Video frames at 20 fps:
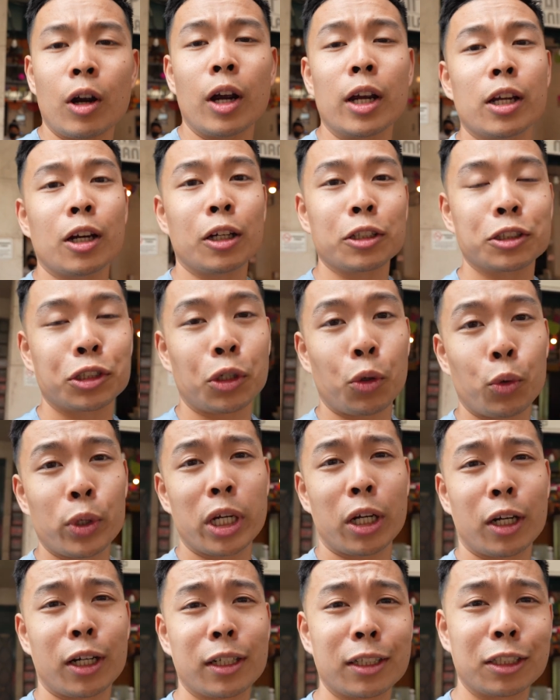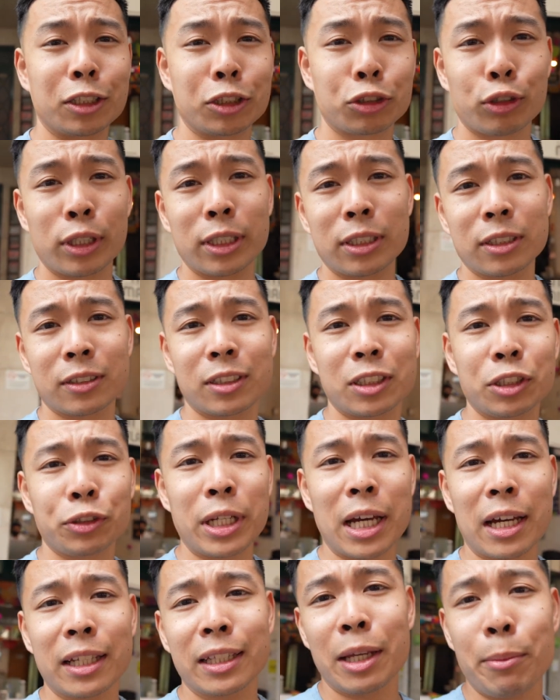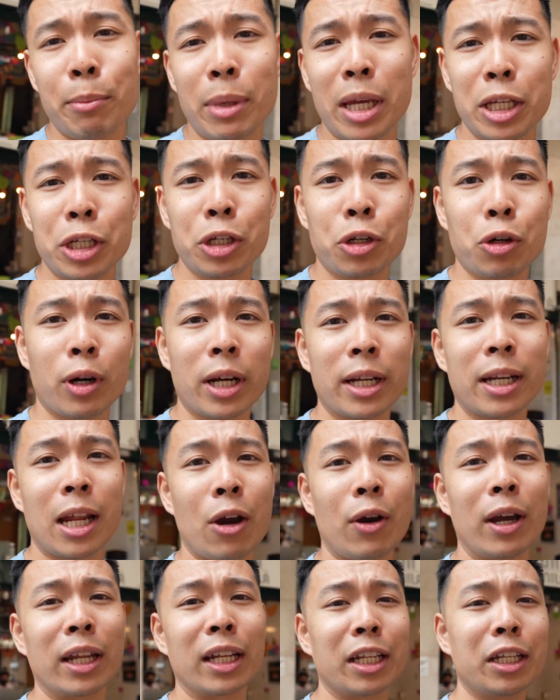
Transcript: All right, y'all, so we are on the streets of Ciudad de Mexico right now at